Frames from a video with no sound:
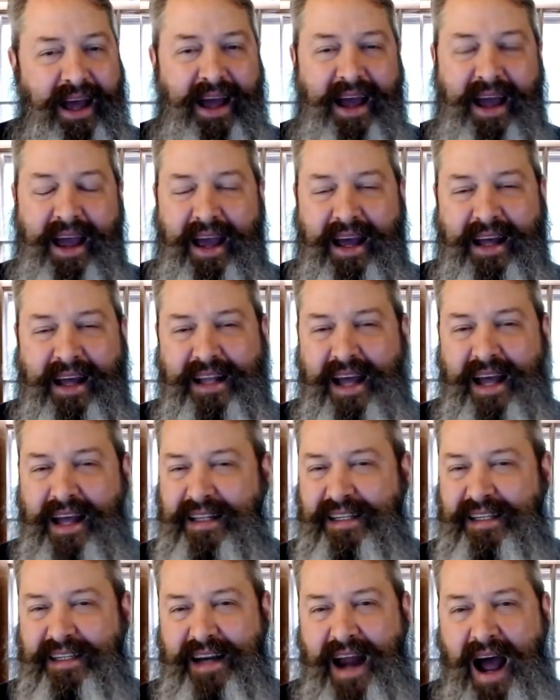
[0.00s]
It,
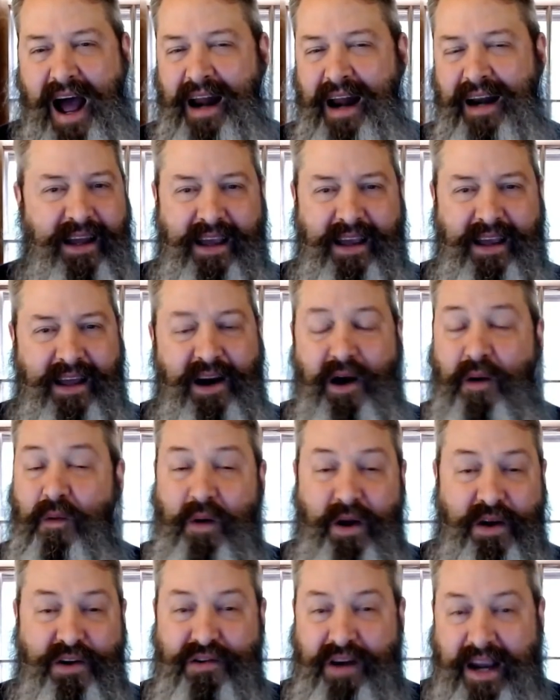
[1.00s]
it's not, you know,
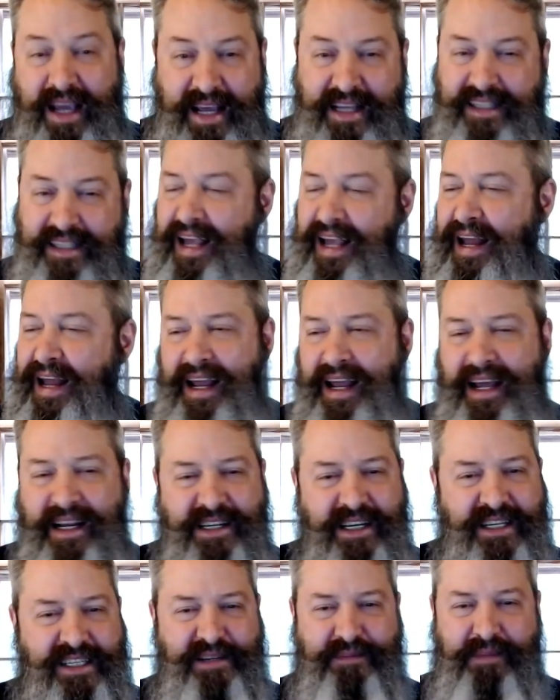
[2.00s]
what Tricky scent. It
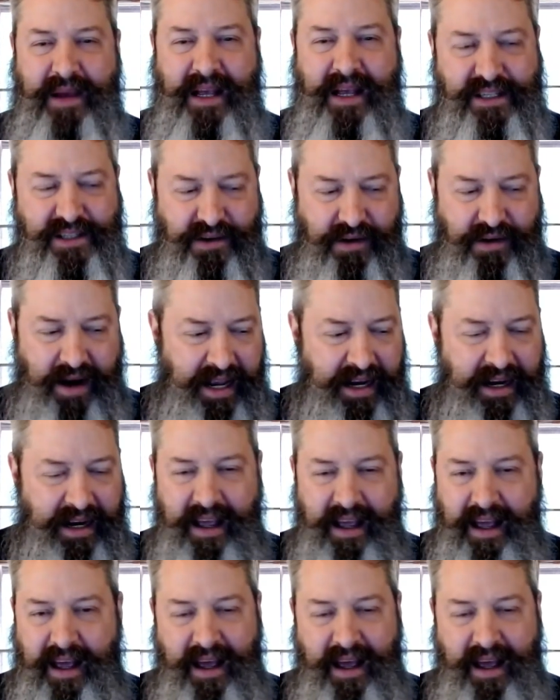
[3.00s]
just smells great.